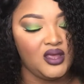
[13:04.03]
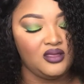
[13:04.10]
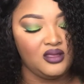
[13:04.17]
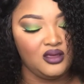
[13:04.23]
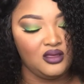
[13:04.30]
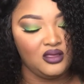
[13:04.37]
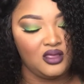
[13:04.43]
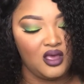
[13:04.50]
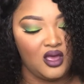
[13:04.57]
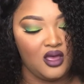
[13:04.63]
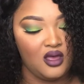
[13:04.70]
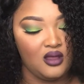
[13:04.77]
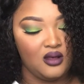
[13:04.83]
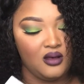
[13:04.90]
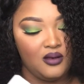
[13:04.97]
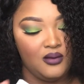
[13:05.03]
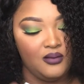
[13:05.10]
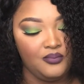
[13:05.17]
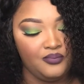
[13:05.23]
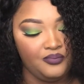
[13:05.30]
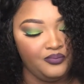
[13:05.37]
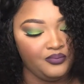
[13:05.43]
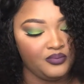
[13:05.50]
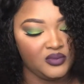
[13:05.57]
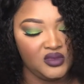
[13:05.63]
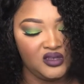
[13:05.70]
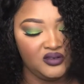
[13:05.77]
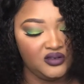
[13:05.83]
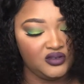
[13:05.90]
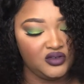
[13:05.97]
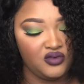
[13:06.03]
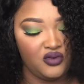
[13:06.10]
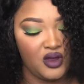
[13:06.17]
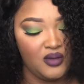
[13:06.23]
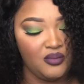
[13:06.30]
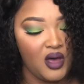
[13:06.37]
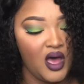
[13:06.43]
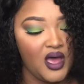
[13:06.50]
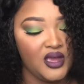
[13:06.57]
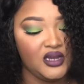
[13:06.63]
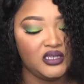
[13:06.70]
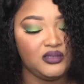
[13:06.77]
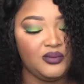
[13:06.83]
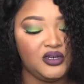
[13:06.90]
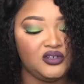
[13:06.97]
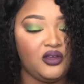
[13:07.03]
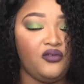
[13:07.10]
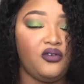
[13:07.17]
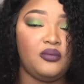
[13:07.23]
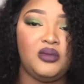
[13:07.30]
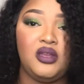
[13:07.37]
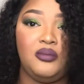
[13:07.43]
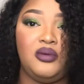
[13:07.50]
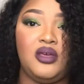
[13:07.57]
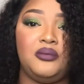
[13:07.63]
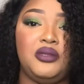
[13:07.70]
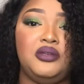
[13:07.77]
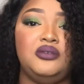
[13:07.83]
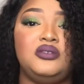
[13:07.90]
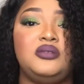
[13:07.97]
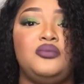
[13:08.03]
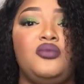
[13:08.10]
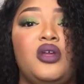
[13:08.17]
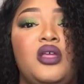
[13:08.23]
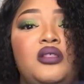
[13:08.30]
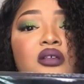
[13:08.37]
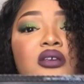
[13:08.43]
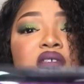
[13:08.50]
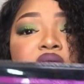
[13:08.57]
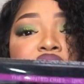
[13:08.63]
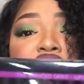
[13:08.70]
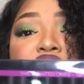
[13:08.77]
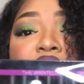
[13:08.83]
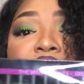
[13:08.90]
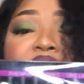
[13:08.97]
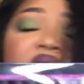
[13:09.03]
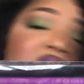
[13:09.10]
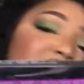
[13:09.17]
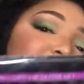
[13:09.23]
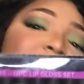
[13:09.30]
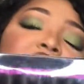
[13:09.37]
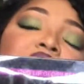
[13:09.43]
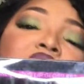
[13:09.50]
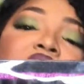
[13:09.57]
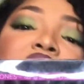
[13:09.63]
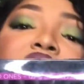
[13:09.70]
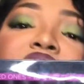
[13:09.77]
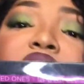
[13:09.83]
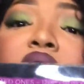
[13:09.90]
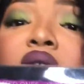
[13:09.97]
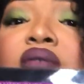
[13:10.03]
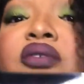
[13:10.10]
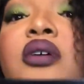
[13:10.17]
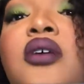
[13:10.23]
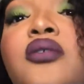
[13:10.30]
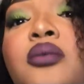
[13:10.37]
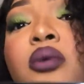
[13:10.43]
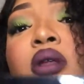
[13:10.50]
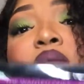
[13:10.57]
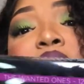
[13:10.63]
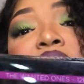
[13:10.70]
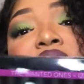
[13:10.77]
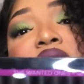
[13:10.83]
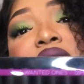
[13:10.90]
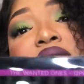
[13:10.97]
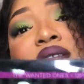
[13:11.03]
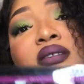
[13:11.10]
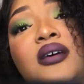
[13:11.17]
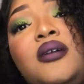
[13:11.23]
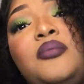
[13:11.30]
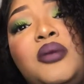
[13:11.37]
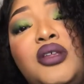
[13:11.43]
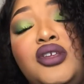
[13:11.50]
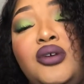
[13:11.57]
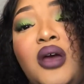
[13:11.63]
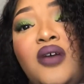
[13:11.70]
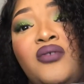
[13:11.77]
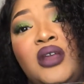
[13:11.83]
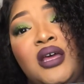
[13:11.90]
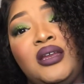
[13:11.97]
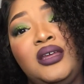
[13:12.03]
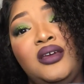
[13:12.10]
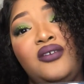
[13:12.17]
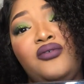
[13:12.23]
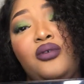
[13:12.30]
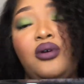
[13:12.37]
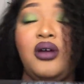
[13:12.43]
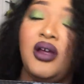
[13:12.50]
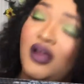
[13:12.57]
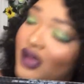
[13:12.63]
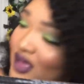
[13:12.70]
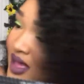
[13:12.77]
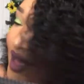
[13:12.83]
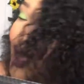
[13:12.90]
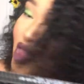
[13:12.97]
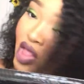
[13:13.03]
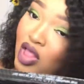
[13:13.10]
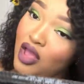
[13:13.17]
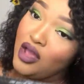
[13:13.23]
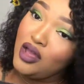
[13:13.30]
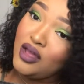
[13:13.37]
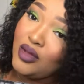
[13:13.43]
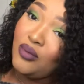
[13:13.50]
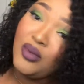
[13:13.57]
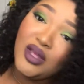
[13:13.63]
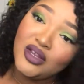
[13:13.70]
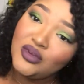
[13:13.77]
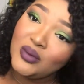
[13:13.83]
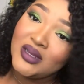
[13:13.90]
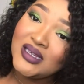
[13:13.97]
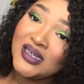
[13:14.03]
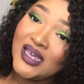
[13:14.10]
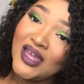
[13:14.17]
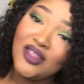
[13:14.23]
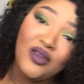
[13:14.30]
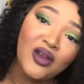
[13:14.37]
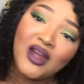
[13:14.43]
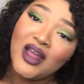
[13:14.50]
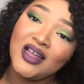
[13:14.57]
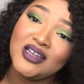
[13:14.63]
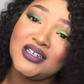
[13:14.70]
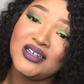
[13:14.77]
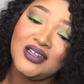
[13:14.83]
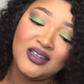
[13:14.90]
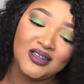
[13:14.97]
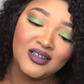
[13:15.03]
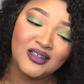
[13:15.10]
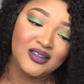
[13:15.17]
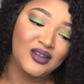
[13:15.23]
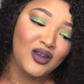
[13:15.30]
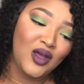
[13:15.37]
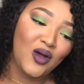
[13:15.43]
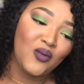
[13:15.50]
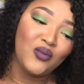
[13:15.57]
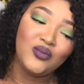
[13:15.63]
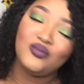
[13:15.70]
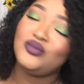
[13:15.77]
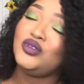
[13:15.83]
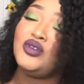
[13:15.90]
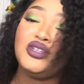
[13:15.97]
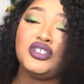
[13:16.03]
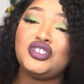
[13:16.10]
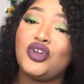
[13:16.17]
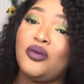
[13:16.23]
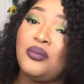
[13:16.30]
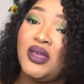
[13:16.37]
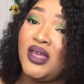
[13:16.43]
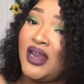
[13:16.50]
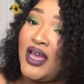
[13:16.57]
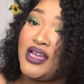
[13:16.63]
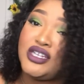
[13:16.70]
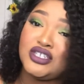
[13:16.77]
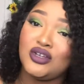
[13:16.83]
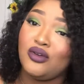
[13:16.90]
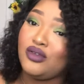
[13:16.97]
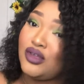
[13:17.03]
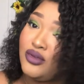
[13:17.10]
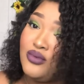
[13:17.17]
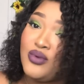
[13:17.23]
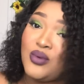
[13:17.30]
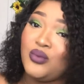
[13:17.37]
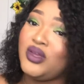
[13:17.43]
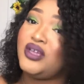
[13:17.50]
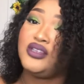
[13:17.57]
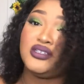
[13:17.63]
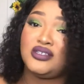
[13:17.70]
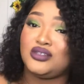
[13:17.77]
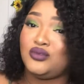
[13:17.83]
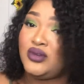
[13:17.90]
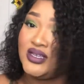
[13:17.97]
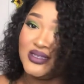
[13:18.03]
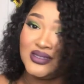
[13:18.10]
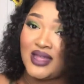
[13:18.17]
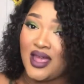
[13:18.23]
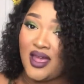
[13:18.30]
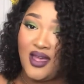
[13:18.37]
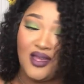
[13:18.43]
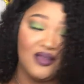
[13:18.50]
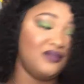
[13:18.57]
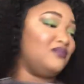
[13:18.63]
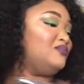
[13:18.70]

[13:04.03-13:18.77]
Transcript: I think that this is a great buy, and especially for me to be able to do some great looks with you guys. So if you ever want to pick these up and you have an idea for look, we could do it together, and I can, you know, you can show me and I can show you, and we could just do this thing.